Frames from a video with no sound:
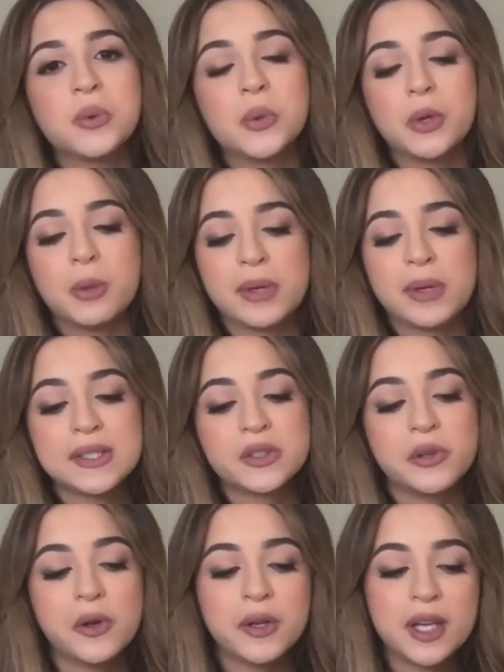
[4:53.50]
cool because
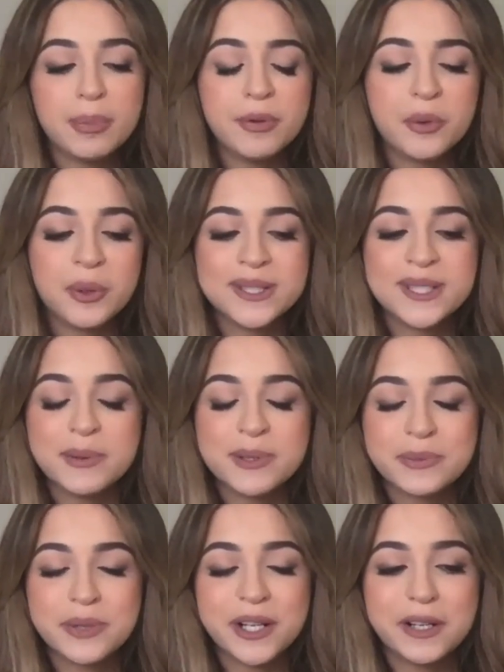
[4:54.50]
growing up, of course, I was
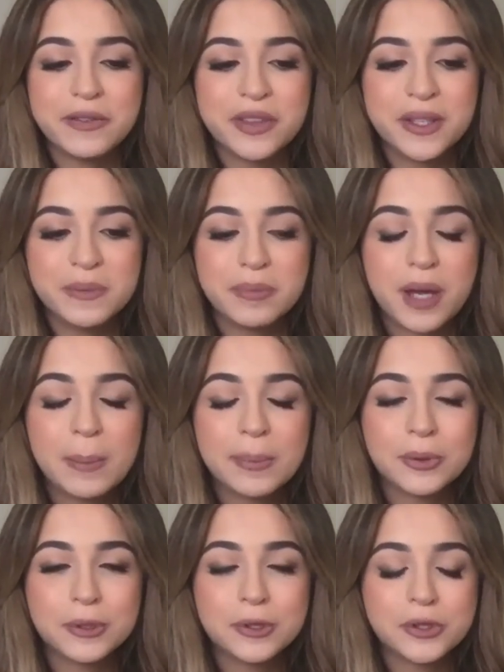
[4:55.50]
aware of the pop
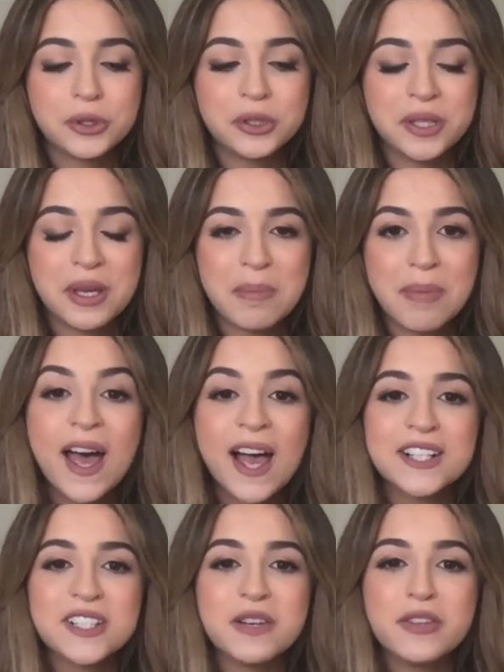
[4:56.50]
cultural
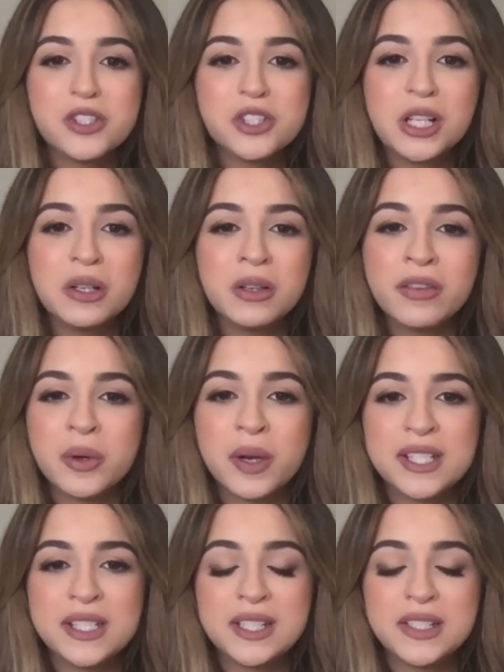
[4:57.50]
impact of the show, even though I
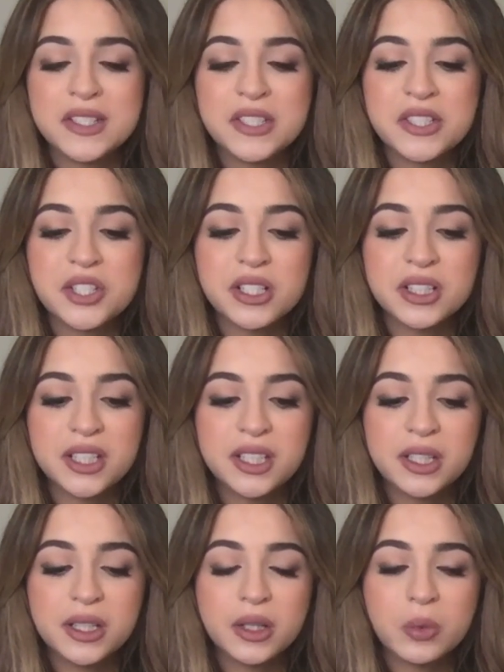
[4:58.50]
didn't
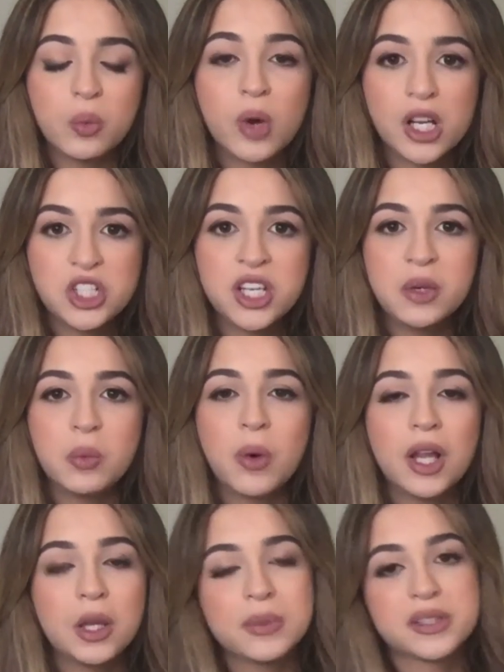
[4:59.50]
necessarily watch it
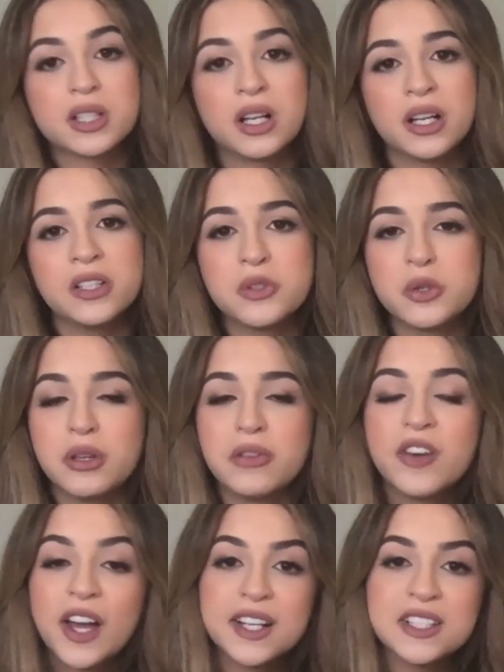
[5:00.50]
while it was on due to the
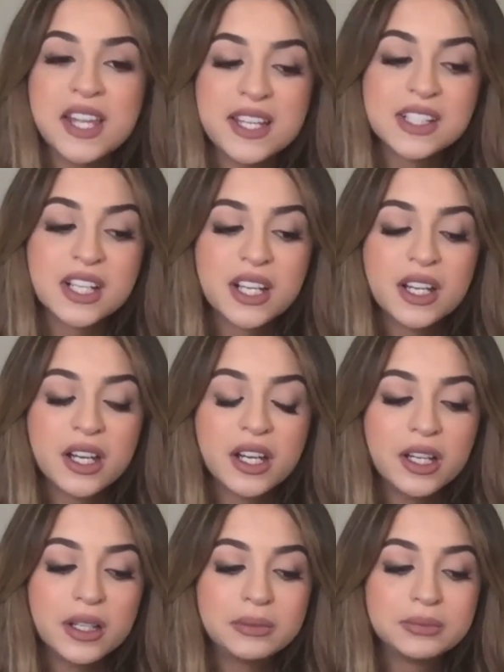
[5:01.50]
fact that
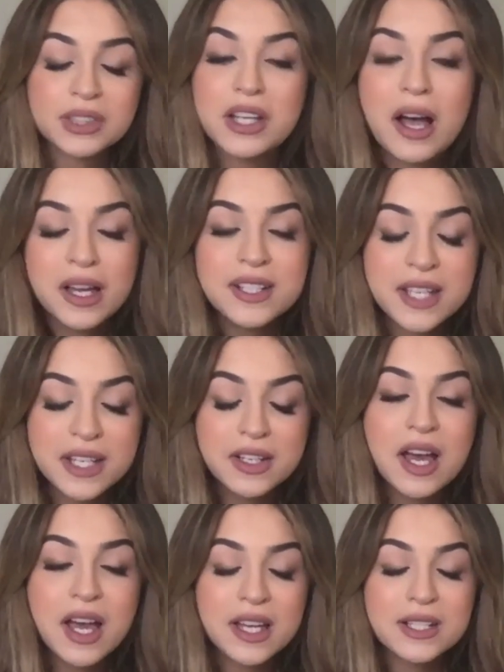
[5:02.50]
um, God had
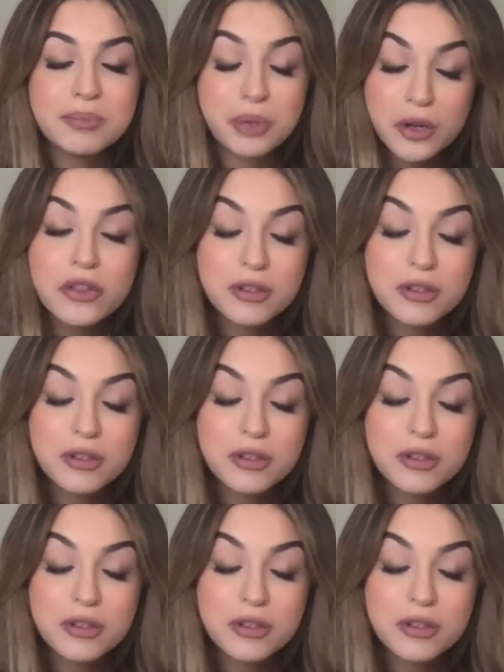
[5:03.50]
not birthed